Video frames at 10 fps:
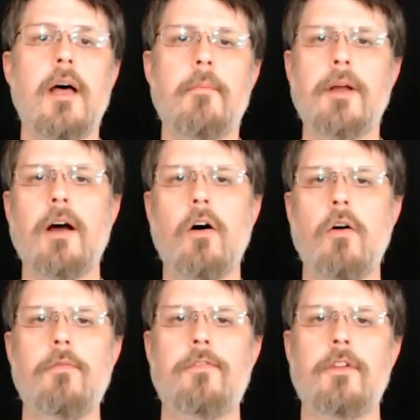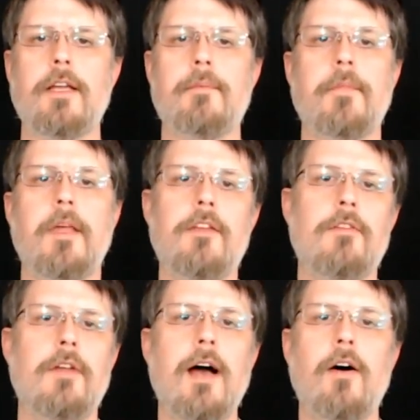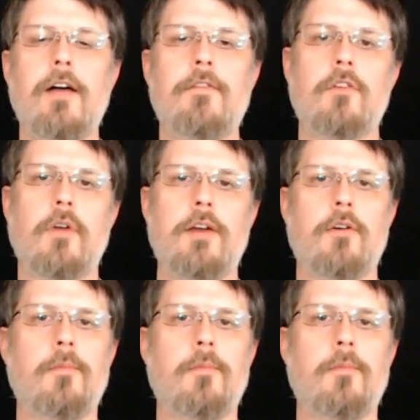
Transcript: But hopefully you now have a greater